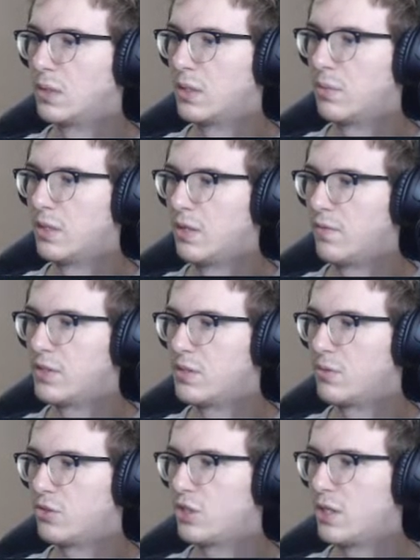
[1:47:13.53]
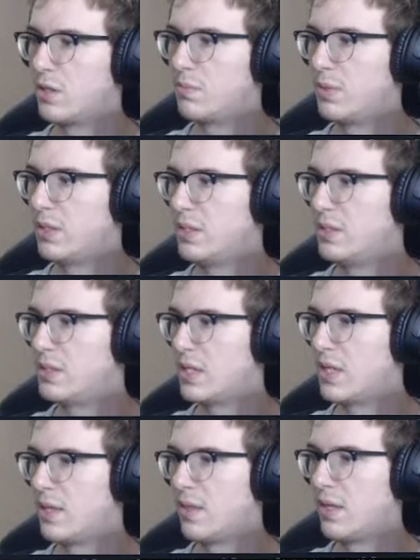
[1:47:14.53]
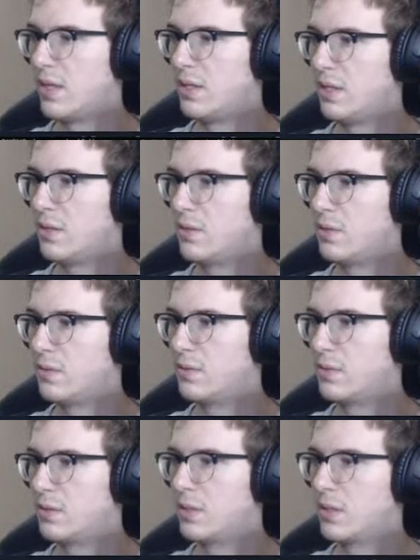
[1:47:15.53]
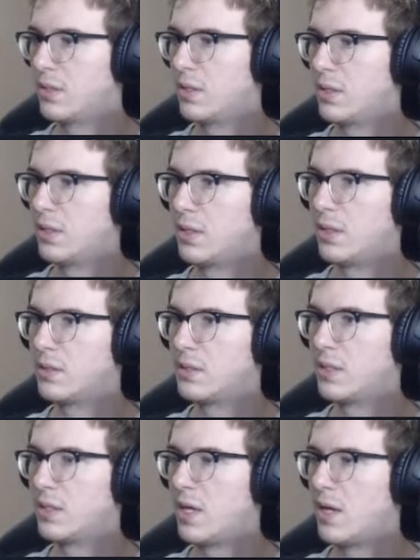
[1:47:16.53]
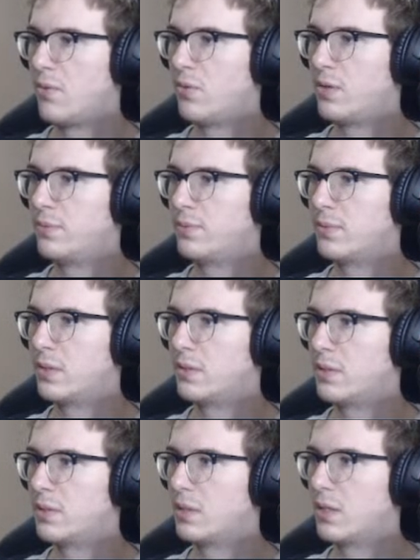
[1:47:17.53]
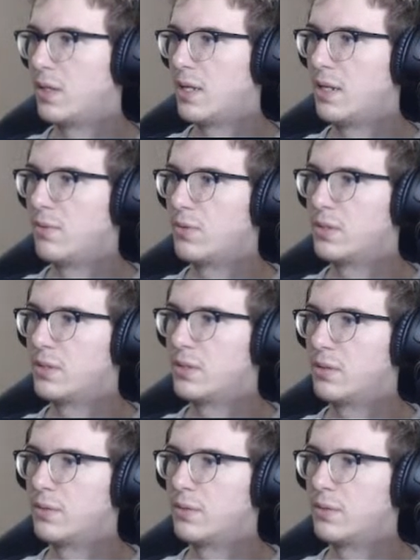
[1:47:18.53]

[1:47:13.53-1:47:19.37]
An invisible shader, please, and thank you. I'll take that one. No, any will do.